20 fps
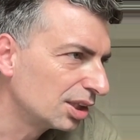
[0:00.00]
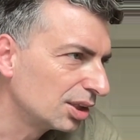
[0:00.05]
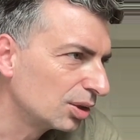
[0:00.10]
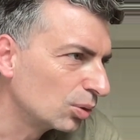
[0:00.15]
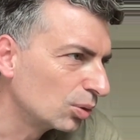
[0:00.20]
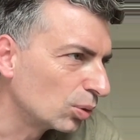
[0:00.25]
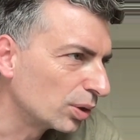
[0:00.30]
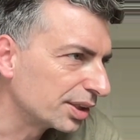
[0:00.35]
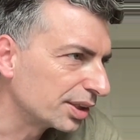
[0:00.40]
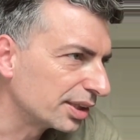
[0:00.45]

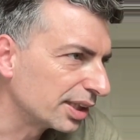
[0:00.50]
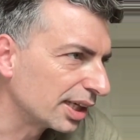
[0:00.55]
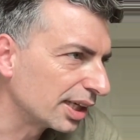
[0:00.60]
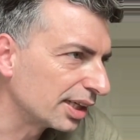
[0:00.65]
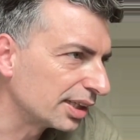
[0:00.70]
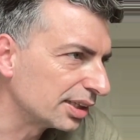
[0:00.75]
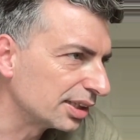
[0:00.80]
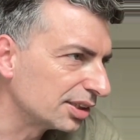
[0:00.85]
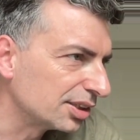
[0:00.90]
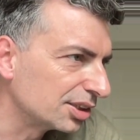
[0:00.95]
what
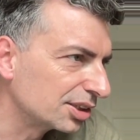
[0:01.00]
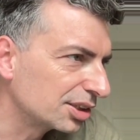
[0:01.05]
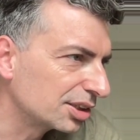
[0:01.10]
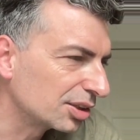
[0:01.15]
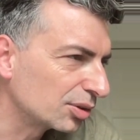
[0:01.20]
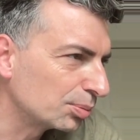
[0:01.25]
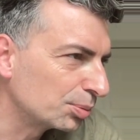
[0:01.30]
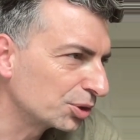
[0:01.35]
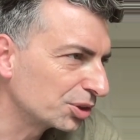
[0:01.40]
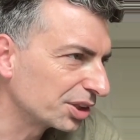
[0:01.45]
that is,
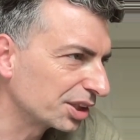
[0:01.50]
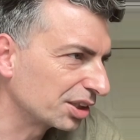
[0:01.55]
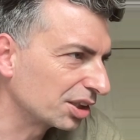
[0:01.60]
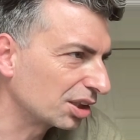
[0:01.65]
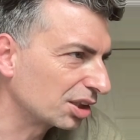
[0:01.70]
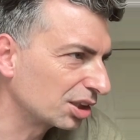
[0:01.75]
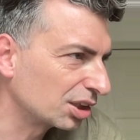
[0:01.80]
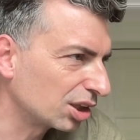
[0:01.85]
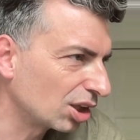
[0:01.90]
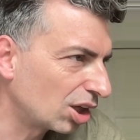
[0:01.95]
almost
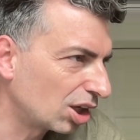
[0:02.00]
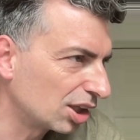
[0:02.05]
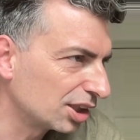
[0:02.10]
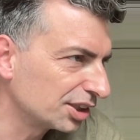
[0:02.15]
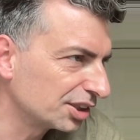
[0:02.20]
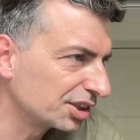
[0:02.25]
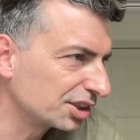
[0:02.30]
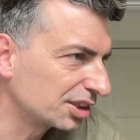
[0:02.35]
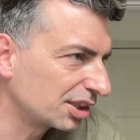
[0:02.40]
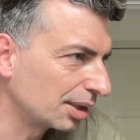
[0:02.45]
like
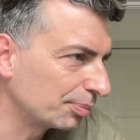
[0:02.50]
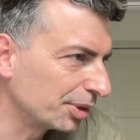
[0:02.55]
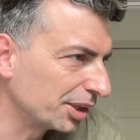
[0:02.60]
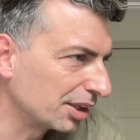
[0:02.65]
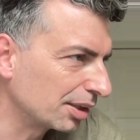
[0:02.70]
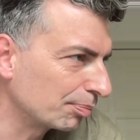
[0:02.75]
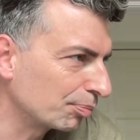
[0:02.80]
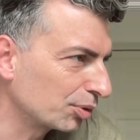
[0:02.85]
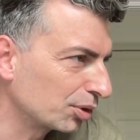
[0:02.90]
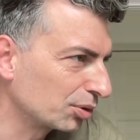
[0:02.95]
claws coming
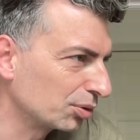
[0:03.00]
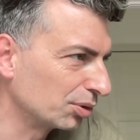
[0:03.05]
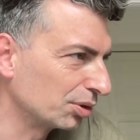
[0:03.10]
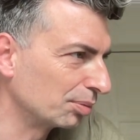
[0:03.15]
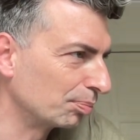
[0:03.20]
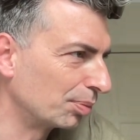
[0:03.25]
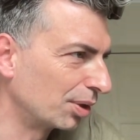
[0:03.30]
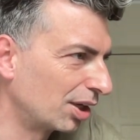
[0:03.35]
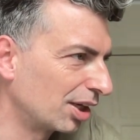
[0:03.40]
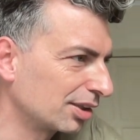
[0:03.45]
up through the
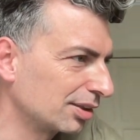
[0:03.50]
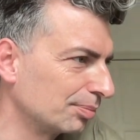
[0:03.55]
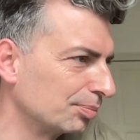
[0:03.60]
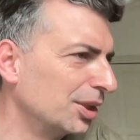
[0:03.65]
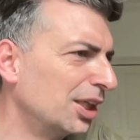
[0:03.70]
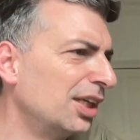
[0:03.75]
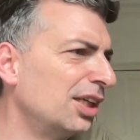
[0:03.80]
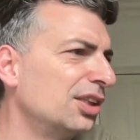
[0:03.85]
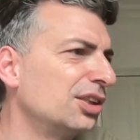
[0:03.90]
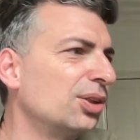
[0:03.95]
bottom.
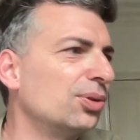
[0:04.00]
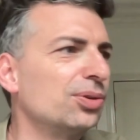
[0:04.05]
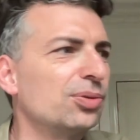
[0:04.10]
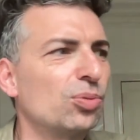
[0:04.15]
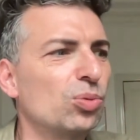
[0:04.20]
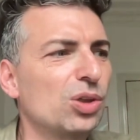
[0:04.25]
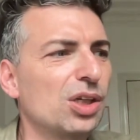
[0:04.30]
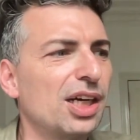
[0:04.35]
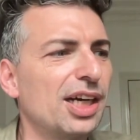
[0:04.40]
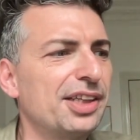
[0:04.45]
So
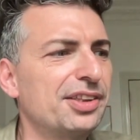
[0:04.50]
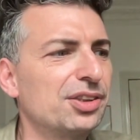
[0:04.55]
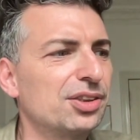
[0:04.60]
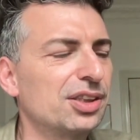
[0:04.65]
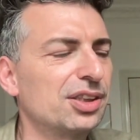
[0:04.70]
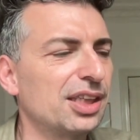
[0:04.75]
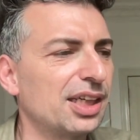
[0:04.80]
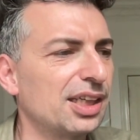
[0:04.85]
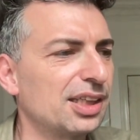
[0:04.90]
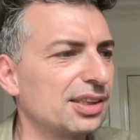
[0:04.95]
we're
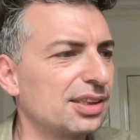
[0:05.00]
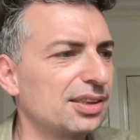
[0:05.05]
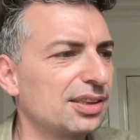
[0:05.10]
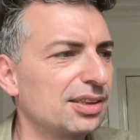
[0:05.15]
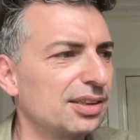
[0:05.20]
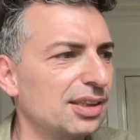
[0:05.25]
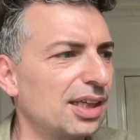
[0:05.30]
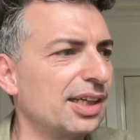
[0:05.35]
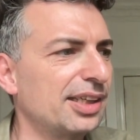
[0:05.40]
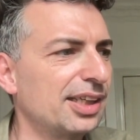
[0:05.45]
either at,
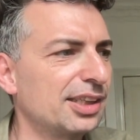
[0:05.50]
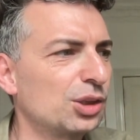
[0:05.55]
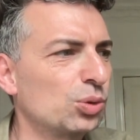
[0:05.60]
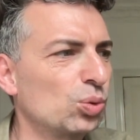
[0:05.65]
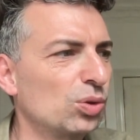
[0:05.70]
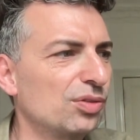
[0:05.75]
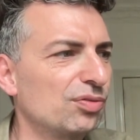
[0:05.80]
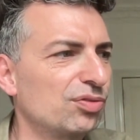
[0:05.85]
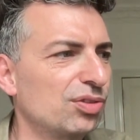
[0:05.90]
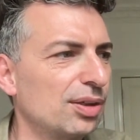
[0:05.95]
I guess
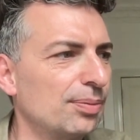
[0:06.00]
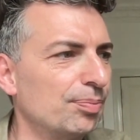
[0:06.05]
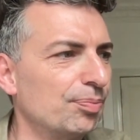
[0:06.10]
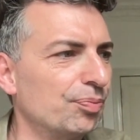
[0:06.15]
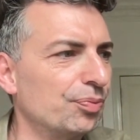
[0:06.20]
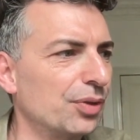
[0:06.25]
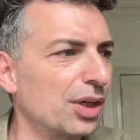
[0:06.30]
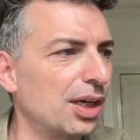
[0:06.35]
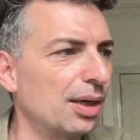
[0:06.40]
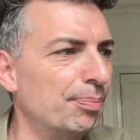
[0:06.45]
we're
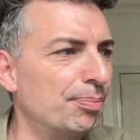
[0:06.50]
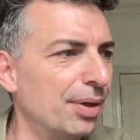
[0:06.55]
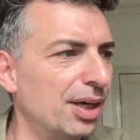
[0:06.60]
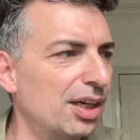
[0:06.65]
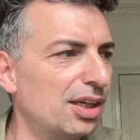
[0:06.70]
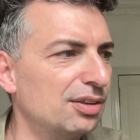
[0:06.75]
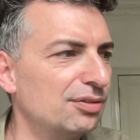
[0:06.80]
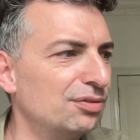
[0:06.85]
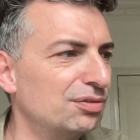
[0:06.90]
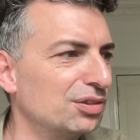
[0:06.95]
from
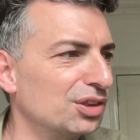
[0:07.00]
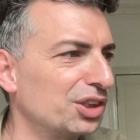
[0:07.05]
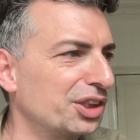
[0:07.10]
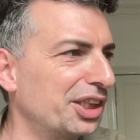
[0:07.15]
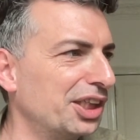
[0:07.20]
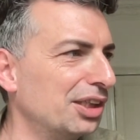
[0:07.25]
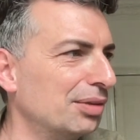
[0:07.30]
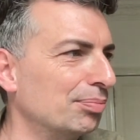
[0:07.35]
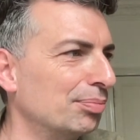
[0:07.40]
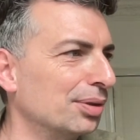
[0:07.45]
above
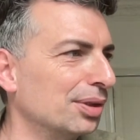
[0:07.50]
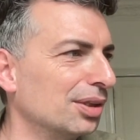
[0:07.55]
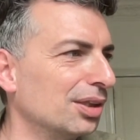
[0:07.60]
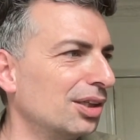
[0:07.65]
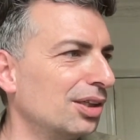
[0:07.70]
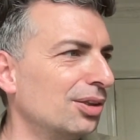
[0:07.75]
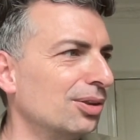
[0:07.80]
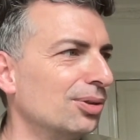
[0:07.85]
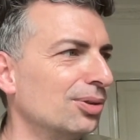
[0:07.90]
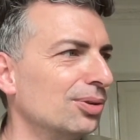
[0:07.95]
looking
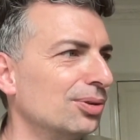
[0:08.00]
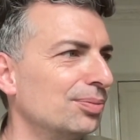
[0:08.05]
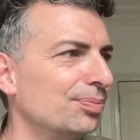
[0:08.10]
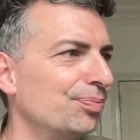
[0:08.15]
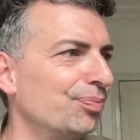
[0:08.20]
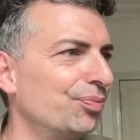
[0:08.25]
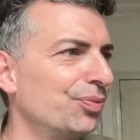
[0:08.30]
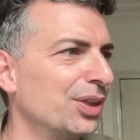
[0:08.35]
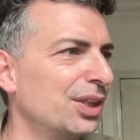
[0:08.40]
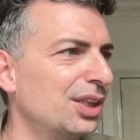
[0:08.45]
below.
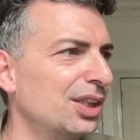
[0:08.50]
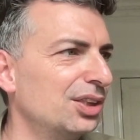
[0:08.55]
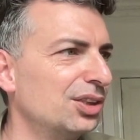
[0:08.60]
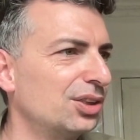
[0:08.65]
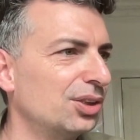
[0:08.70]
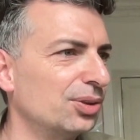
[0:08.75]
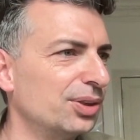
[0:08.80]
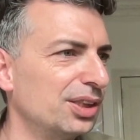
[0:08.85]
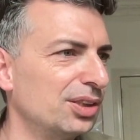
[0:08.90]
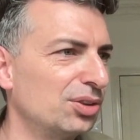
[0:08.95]

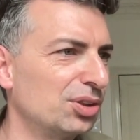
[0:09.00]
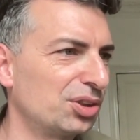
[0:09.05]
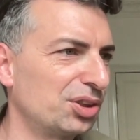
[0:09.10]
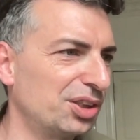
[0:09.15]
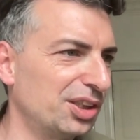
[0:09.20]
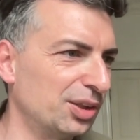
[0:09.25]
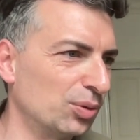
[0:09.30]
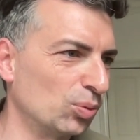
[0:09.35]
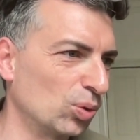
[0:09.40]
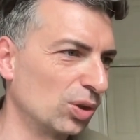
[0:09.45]
So
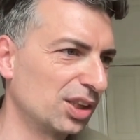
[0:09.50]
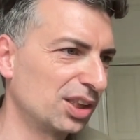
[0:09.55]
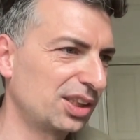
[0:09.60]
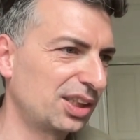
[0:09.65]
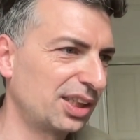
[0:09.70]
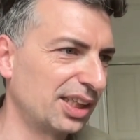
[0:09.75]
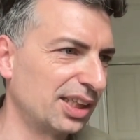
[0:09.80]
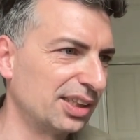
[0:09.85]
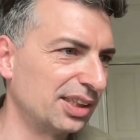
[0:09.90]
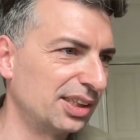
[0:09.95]
interesting work,
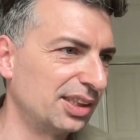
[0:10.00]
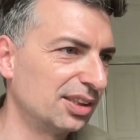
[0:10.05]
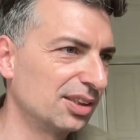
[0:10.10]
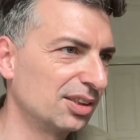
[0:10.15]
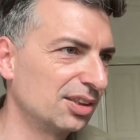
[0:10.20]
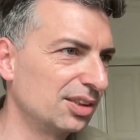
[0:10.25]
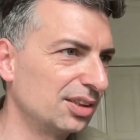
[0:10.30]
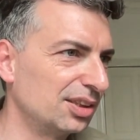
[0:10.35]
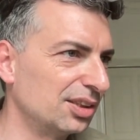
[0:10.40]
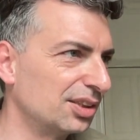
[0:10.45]
and
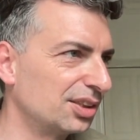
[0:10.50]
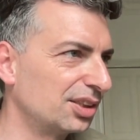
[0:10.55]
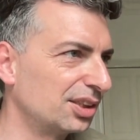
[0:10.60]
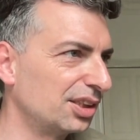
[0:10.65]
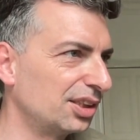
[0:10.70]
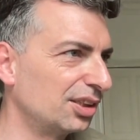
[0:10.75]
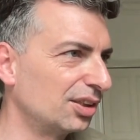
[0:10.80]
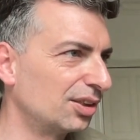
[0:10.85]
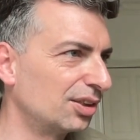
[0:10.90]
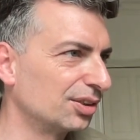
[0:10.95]
here you
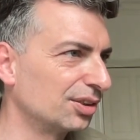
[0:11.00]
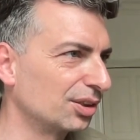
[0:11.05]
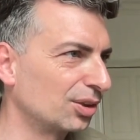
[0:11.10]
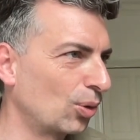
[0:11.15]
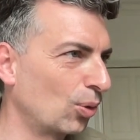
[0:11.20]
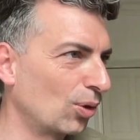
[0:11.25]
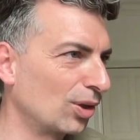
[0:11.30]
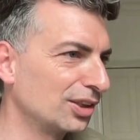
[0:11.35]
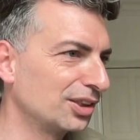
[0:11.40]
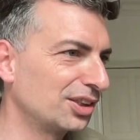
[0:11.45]
see all the
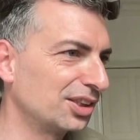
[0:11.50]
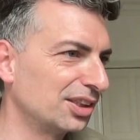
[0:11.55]
chords